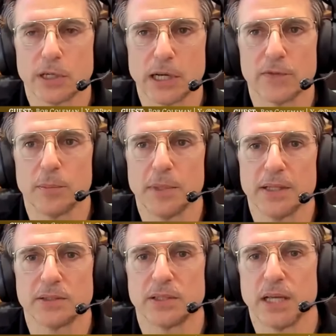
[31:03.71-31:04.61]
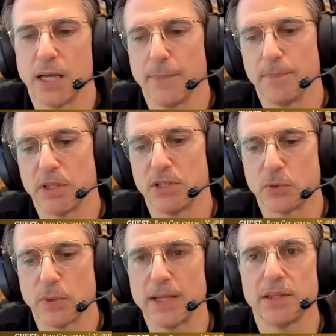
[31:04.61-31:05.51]
governments to
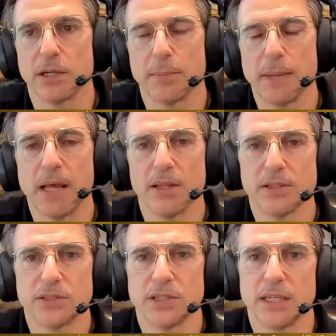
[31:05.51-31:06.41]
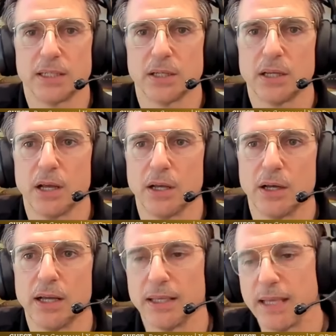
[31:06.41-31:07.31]
strengthen their balance sheet
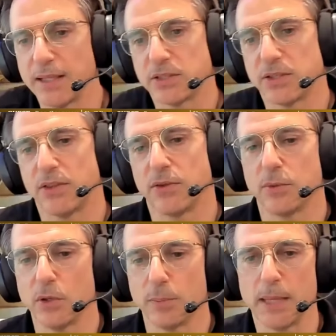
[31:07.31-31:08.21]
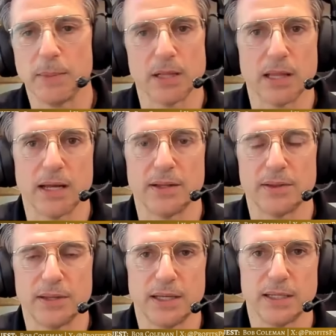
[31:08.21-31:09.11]
against, maybe a lot
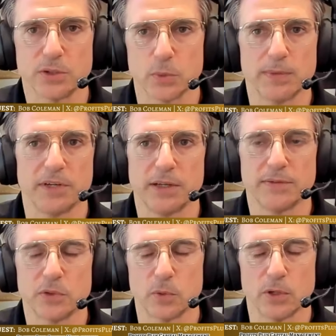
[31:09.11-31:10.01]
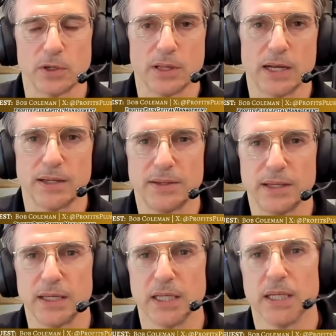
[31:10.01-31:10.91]
of the derivatives or a lot of
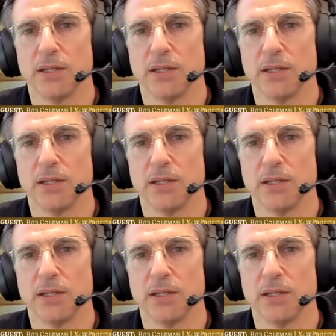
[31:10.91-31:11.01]
the